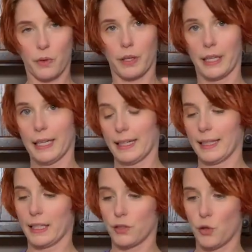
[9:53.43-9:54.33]
only going to need
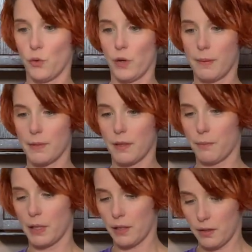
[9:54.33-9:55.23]
like 2 grams of
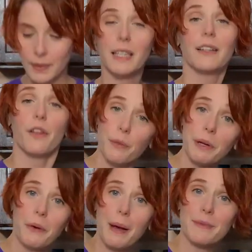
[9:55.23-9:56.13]
butter. 3
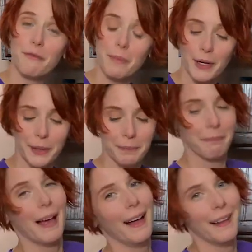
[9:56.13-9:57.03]
grams of butter.
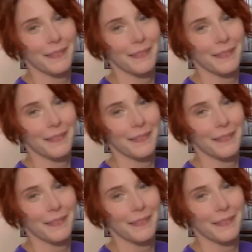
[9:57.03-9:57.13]
Huh.